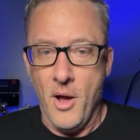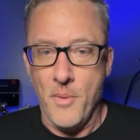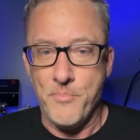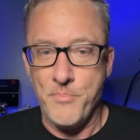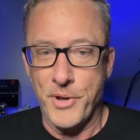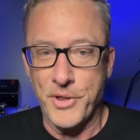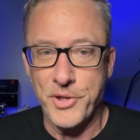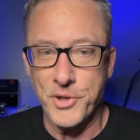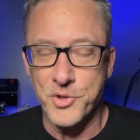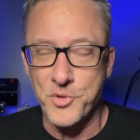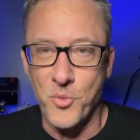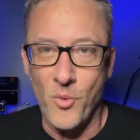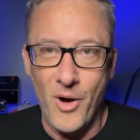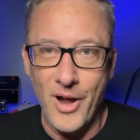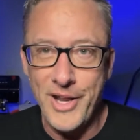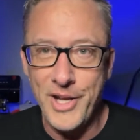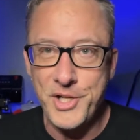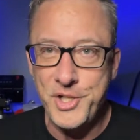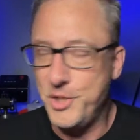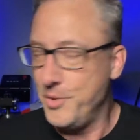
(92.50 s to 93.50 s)
But there's
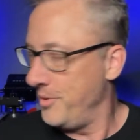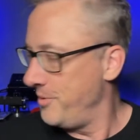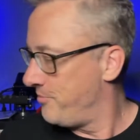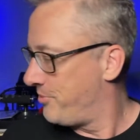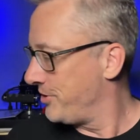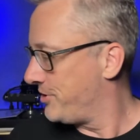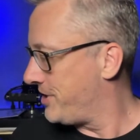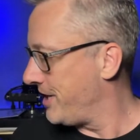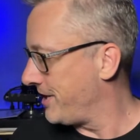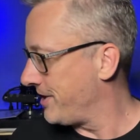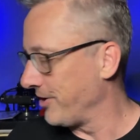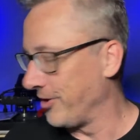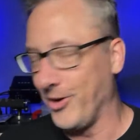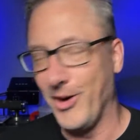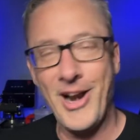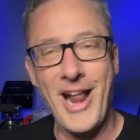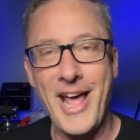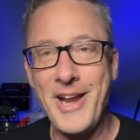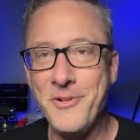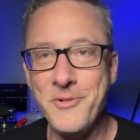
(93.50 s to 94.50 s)
one issue in particular,
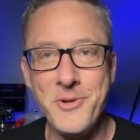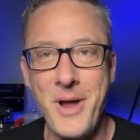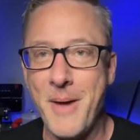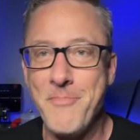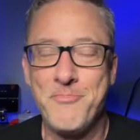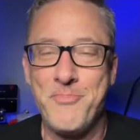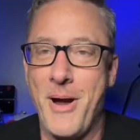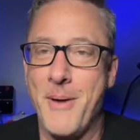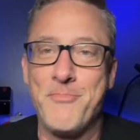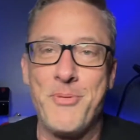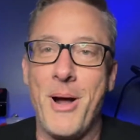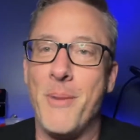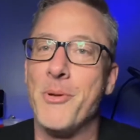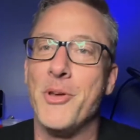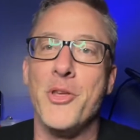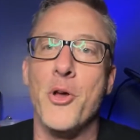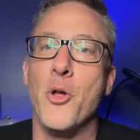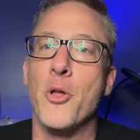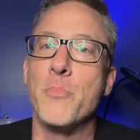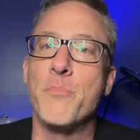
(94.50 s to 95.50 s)
and I'm probably
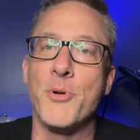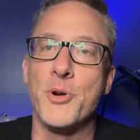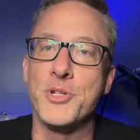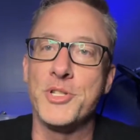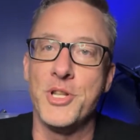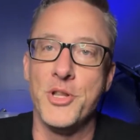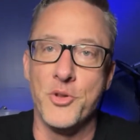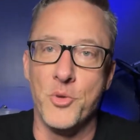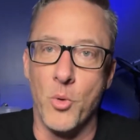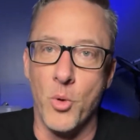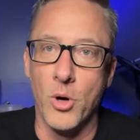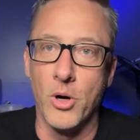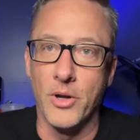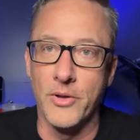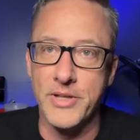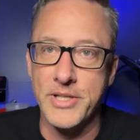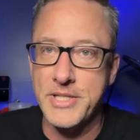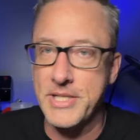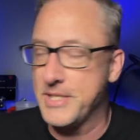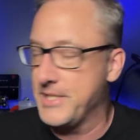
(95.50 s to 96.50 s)
the only person in the
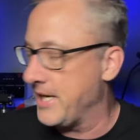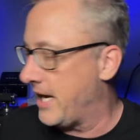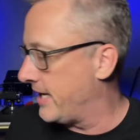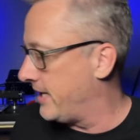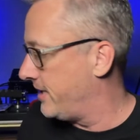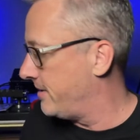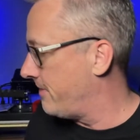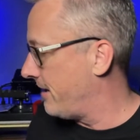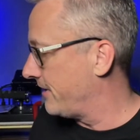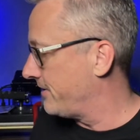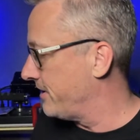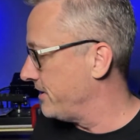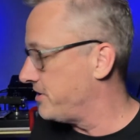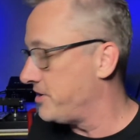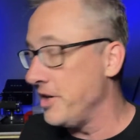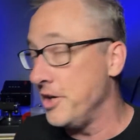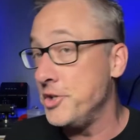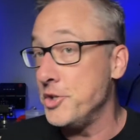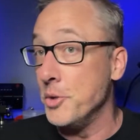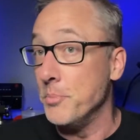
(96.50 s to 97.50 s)
world that's excited about this
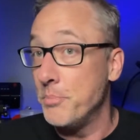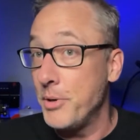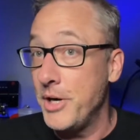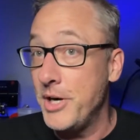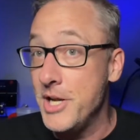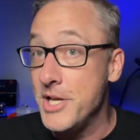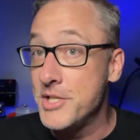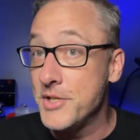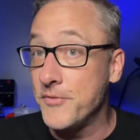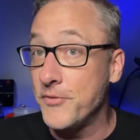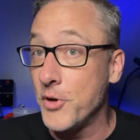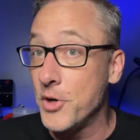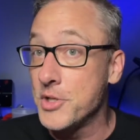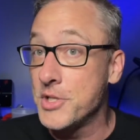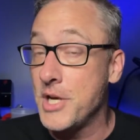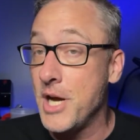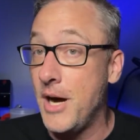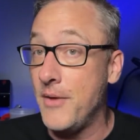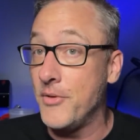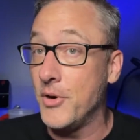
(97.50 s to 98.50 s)
issue. But it is a first
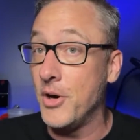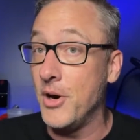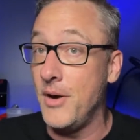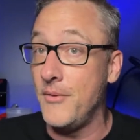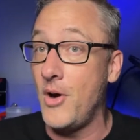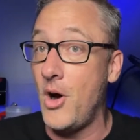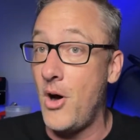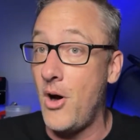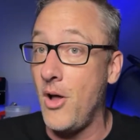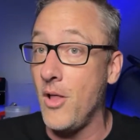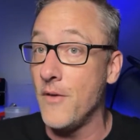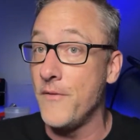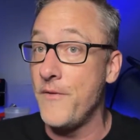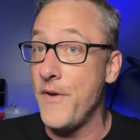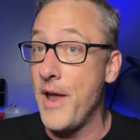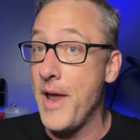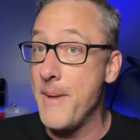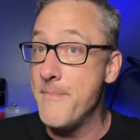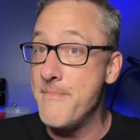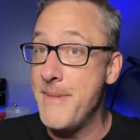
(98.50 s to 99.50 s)
cover of a Hall of
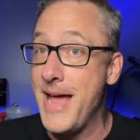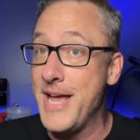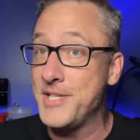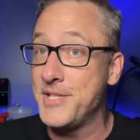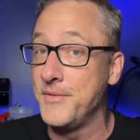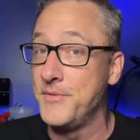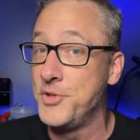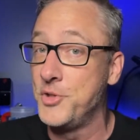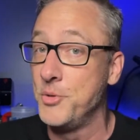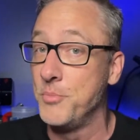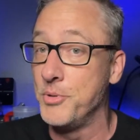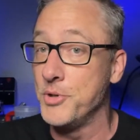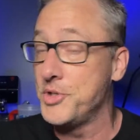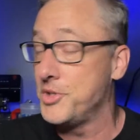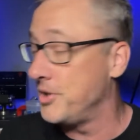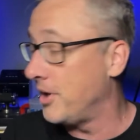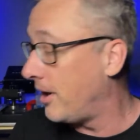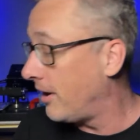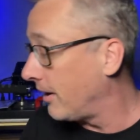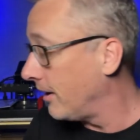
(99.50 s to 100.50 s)
Fame, massive
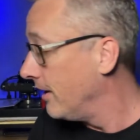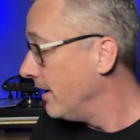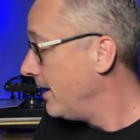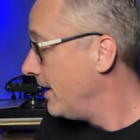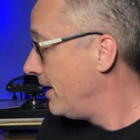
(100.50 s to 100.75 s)
superstar.